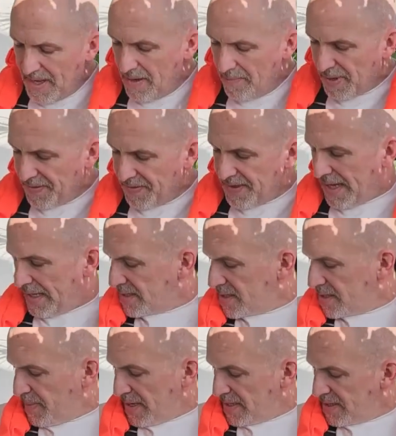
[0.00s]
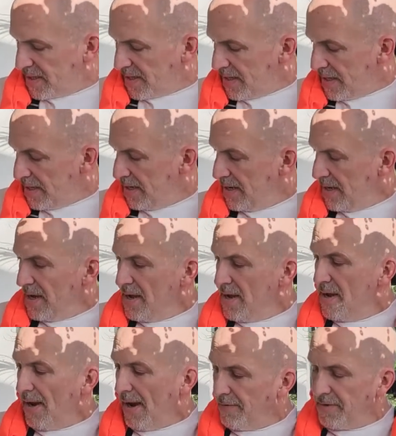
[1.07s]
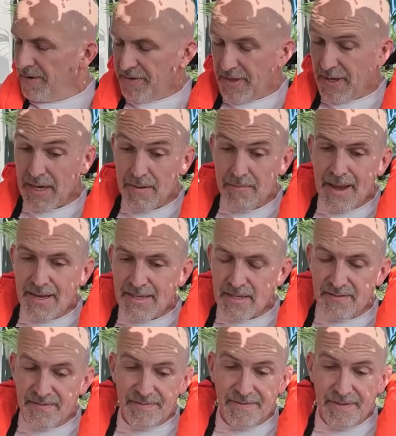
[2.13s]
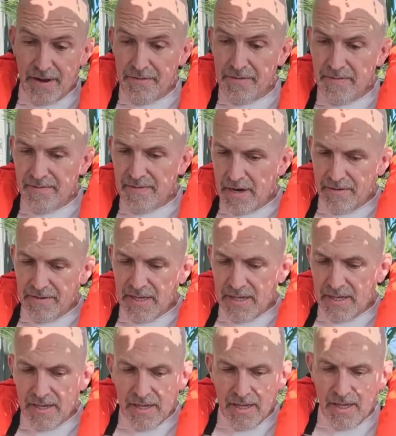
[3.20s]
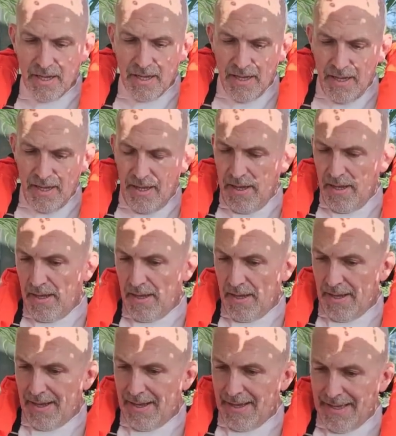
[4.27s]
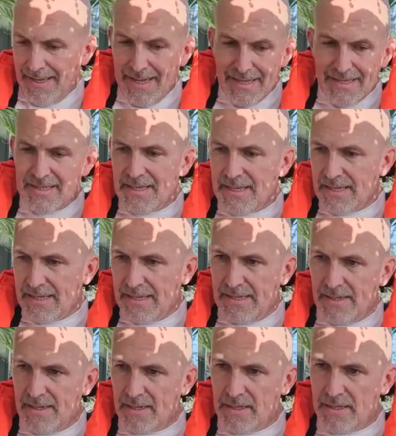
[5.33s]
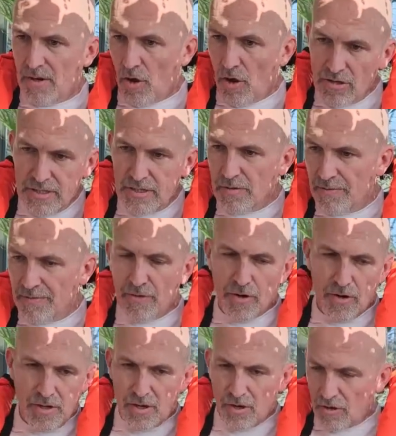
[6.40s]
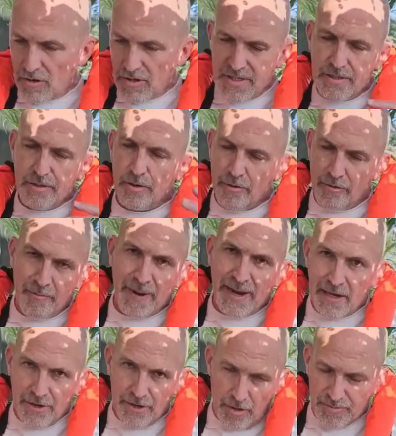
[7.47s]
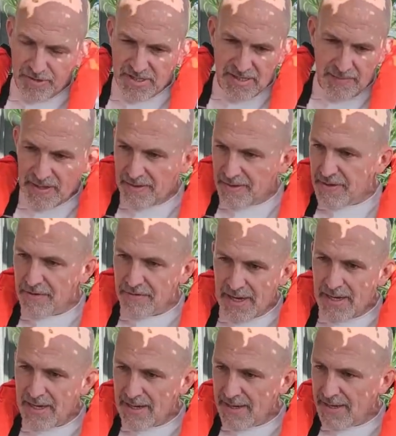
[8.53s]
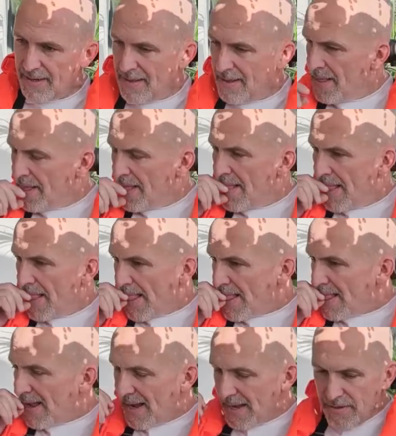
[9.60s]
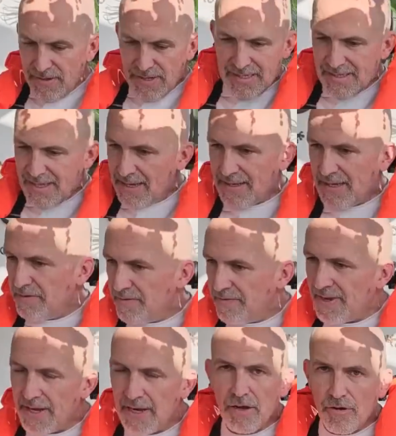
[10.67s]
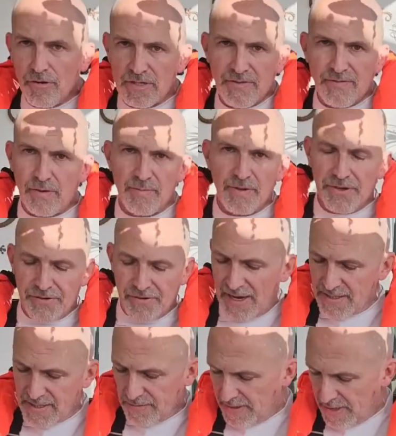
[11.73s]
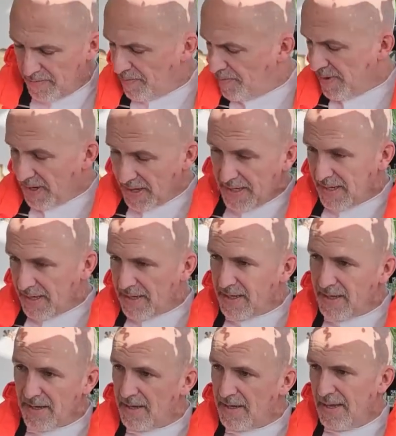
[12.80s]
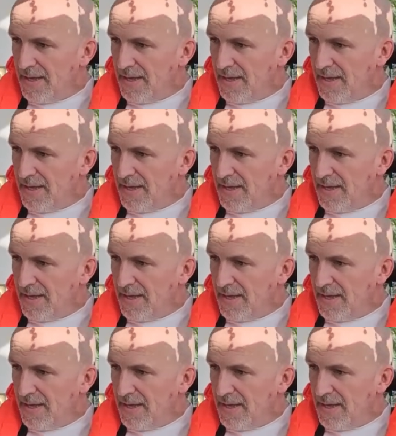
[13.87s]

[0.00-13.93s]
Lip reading: But that's basically everything, and makes it very, very easy also for all sort of bailout options. I mean, theoretically, you can take the inflator hose from your dry suit and plug it in here,